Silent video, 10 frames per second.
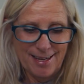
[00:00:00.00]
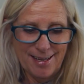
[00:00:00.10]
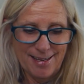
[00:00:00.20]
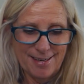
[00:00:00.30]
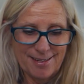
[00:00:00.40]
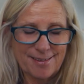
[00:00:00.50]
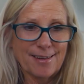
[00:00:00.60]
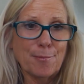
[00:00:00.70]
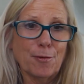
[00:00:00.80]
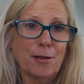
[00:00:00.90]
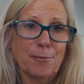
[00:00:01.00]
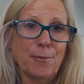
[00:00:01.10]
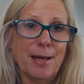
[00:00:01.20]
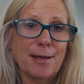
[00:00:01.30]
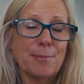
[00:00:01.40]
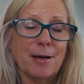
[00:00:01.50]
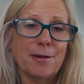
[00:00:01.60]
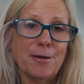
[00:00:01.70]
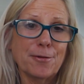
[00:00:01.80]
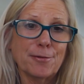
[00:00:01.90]
and I probably weigh about
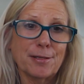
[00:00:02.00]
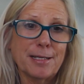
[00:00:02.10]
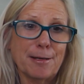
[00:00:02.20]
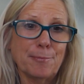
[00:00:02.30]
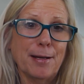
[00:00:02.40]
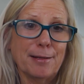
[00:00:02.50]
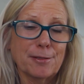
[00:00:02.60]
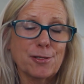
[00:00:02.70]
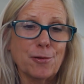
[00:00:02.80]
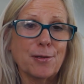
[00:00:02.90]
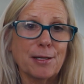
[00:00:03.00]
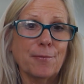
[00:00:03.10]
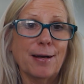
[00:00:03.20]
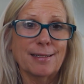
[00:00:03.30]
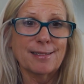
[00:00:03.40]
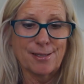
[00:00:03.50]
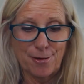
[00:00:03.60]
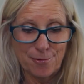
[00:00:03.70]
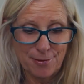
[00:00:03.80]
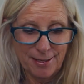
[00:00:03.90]
110 pounds soaking wet.
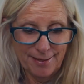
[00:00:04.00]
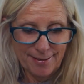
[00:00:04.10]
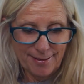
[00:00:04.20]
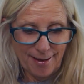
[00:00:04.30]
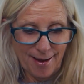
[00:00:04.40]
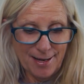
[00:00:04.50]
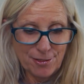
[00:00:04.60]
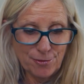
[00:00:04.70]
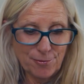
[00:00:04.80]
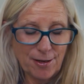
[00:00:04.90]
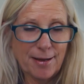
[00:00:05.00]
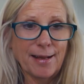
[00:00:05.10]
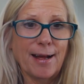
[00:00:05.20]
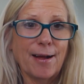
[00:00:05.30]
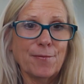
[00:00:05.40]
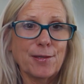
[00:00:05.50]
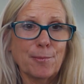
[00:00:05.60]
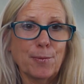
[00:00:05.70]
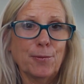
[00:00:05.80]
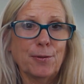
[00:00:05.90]
So I do not have the
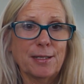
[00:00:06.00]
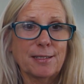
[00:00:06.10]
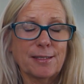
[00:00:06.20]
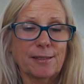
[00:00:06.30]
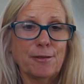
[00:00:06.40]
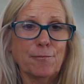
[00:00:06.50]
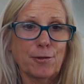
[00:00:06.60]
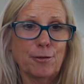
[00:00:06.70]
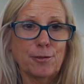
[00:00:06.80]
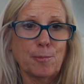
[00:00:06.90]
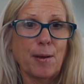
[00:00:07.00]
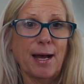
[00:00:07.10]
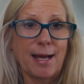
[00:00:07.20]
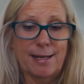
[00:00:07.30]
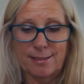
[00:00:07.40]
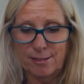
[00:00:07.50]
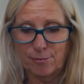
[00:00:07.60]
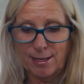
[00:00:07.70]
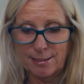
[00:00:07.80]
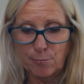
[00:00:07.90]
ability to lift those bags. So
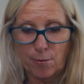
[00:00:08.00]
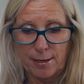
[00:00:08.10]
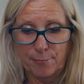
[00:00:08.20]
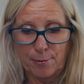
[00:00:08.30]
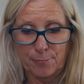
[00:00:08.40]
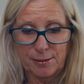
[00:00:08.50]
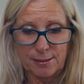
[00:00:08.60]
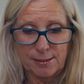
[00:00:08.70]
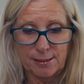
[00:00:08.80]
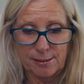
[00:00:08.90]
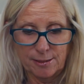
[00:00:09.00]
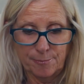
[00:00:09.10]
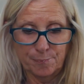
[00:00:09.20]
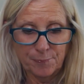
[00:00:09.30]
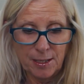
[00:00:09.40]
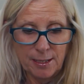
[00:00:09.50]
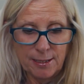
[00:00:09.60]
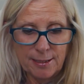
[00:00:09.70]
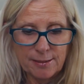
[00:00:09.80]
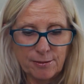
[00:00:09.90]
that's why I went with this system.
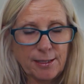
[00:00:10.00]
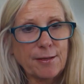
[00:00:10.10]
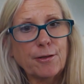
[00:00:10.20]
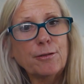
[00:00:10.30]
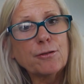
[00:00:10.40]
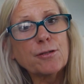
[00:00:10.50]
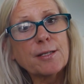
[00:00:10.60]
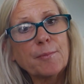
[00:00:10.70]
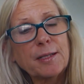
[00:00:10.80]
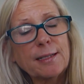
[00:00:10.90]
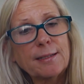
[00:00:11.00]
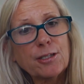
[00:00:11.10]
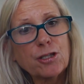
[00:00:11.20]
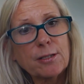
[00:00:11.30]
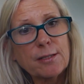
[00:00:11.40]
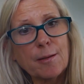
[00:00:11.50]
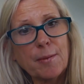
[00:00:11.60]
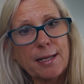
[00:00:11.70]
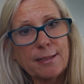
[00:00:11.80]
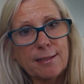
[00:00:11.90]
So yeah, those are some of the additions I
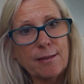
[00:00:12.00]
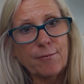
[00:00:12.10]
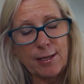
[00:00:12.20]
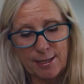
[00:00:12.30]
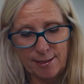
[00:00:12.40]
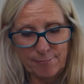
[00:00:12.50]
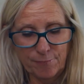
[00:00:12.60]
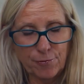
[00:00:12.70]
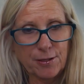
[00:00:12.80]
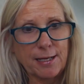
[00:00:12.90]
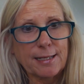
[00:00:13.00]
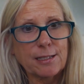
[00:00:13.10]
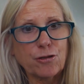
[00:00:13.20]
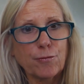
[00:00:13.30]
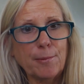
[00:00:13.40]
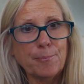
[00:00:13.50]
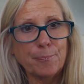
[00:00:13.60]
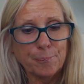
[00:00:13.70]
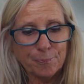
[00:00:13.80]
made to the van for the next trip.